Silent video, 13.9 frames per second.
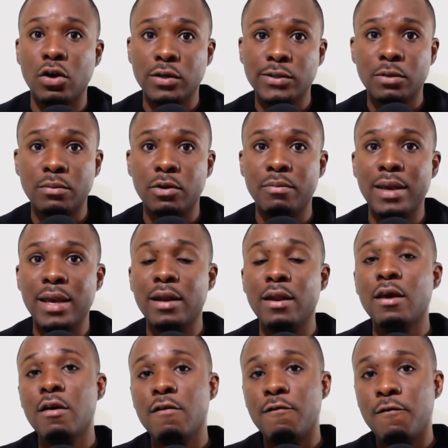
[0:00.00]
a custom domain
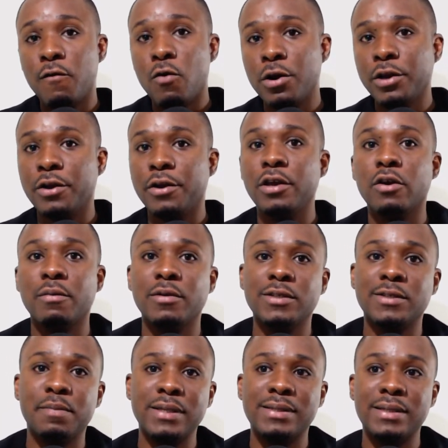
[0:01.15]
for your e-commerce
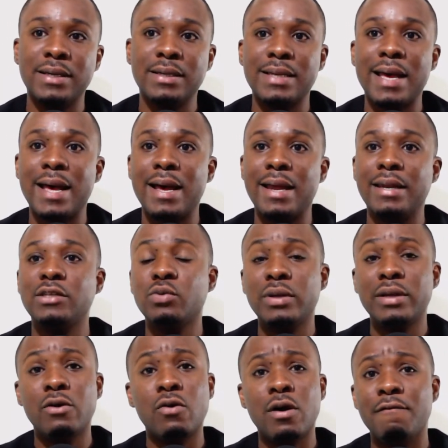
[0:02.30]
business, and it will
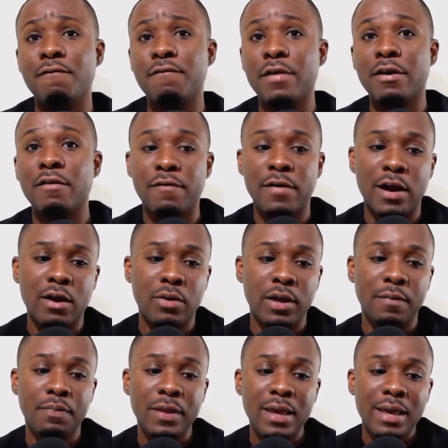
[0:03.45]
go a very far
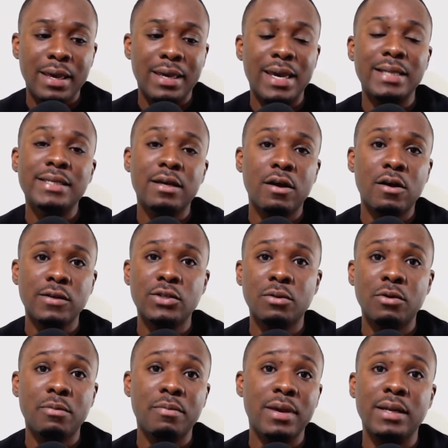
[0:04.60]
way. Getting a custom
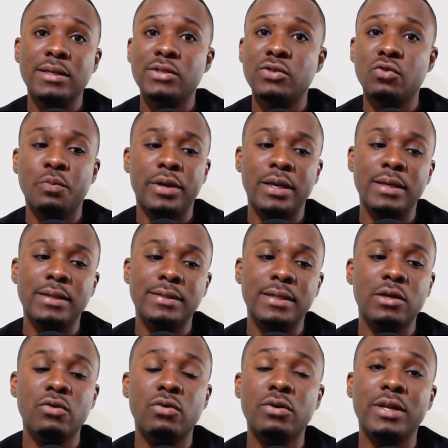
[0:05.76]
domain is super easy.
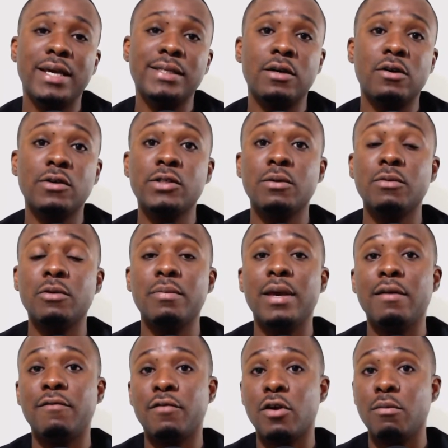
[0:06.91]
You could get a custom
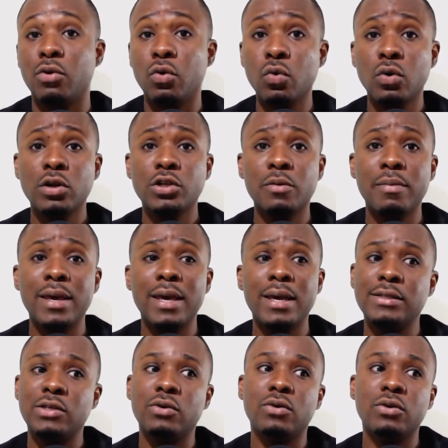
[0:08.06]
domain from Google
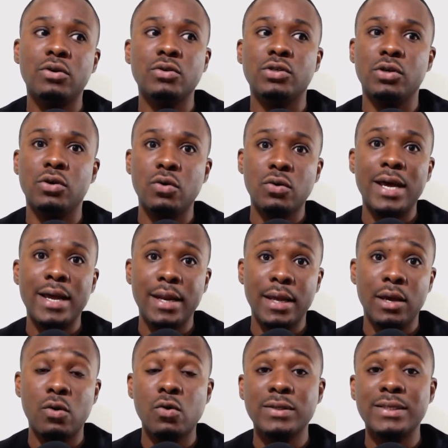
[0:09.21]
Domains. You could go to
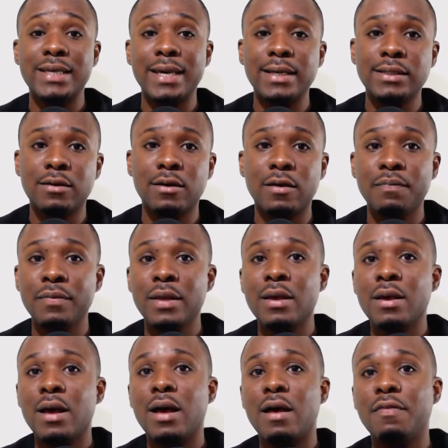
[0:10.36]
GoDaddy,
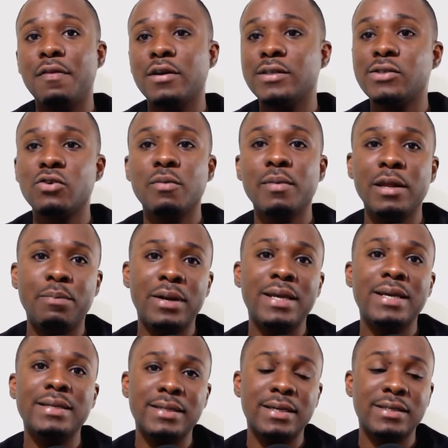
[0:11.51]
HostGator. There are so many
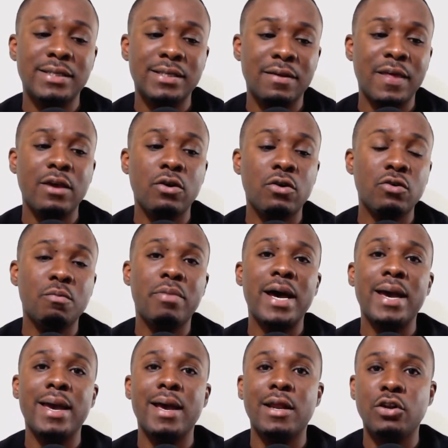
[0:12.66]
places that you could
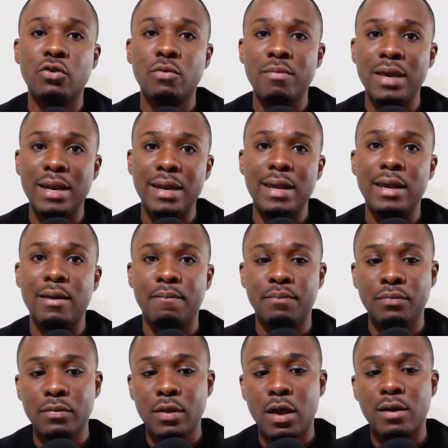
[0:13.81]
buy a domain name
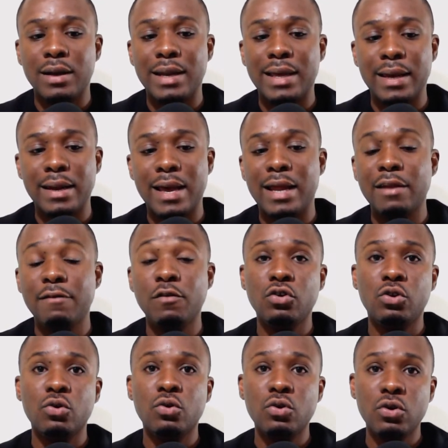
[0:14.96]
online. And if you
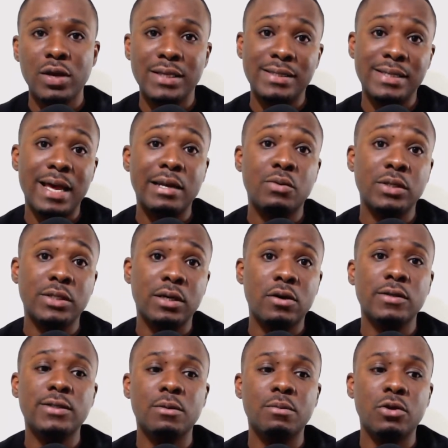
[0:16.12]
don't know exactly what a
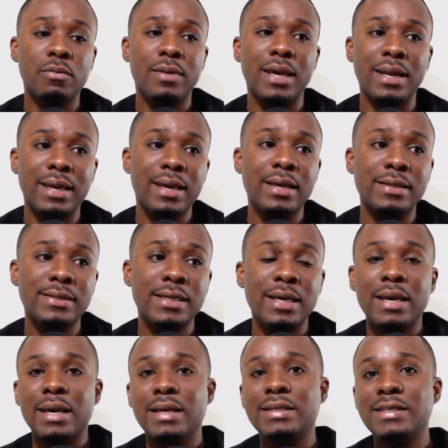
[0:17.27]
custom domain is,
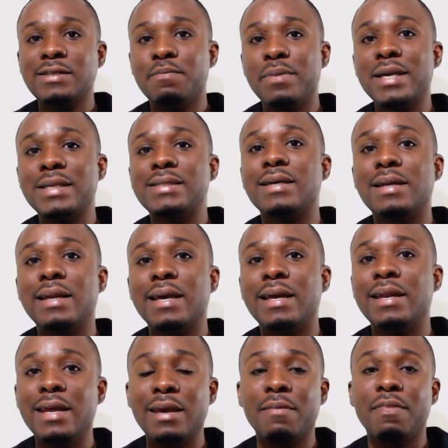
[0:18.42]
it is basically a
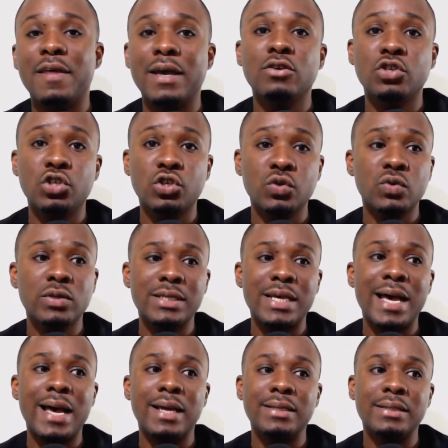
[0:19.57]
name that you choose
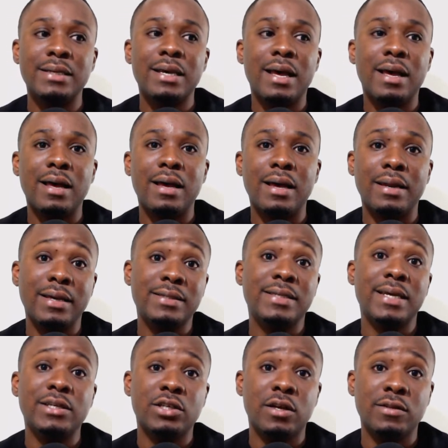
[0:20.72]
at an
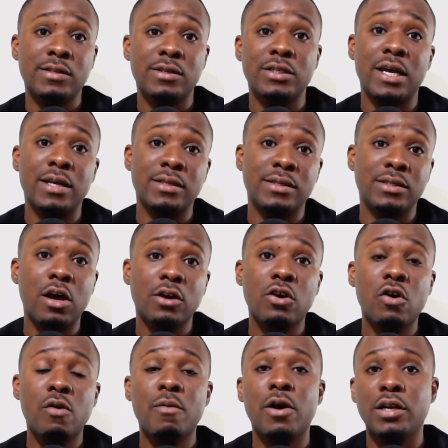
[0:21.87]
extension such as
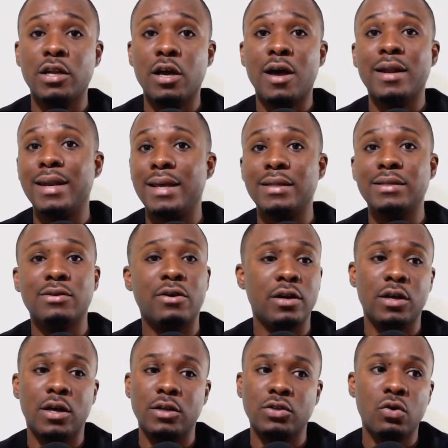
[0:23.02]
.com or .net or
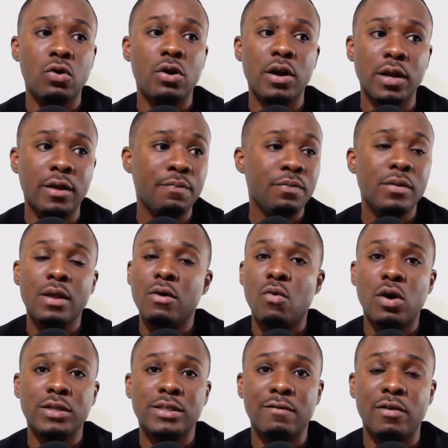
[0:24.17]
.org,
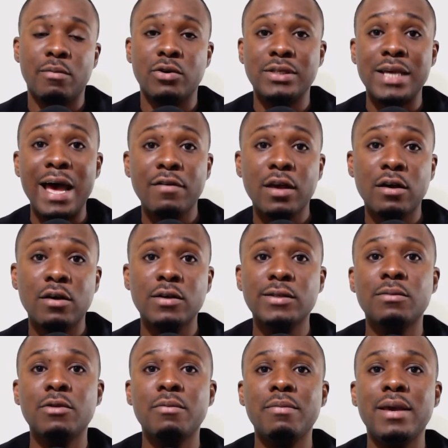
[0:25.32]
whatever. But having a
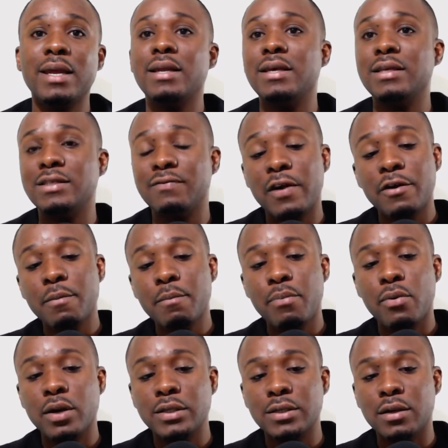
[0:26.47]
custom domain is very
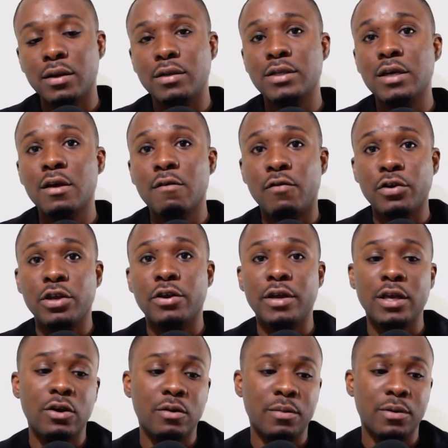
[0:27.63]
important for your
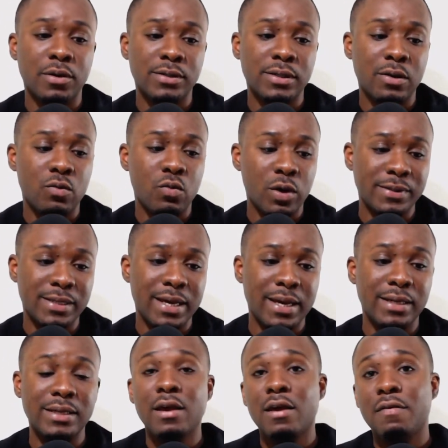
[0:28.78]
e-commerce
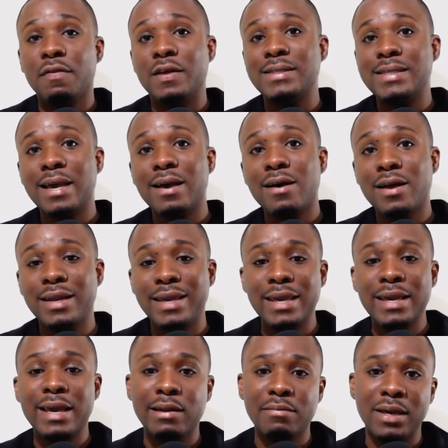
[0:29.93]
website. The second
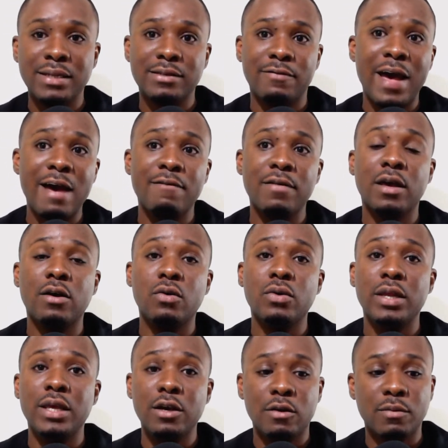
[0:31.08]
key element of having a good
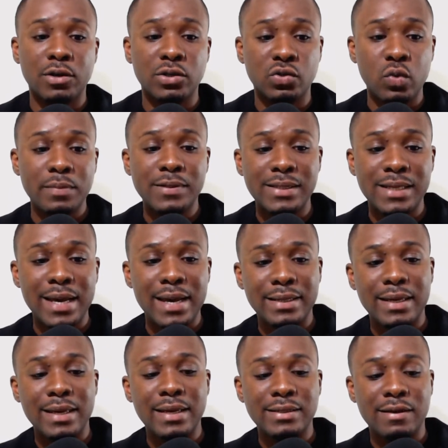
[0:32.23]
e-commerce website is